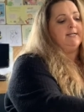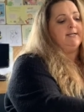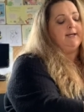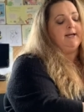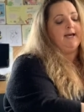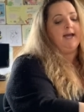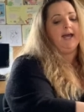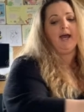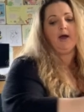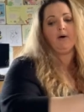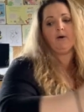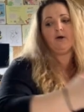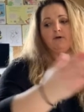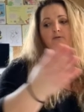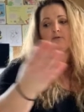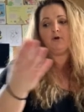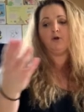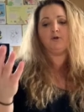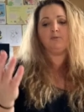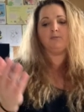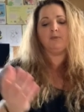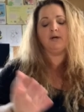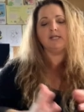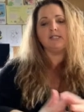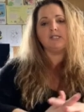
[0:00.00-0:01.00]
how I
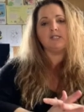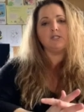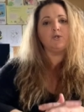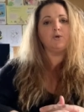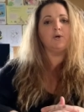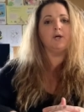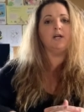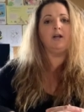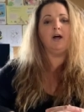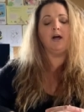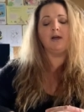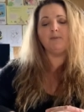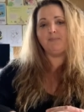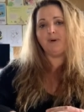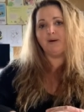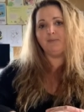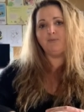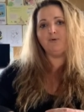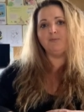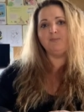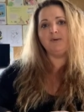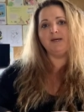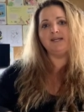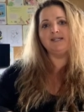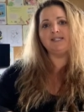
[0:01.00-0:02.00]
wrote my story, like
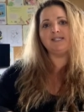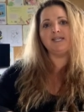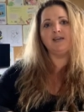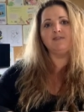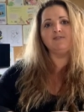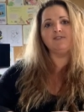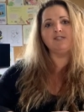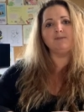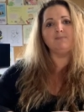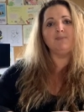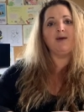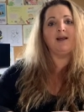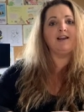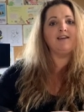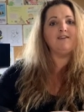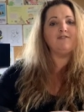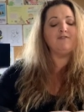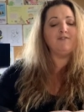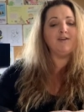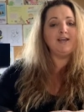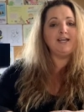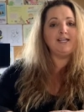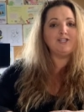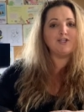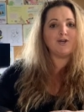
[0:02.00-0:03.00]
bumblebees have smelly feet.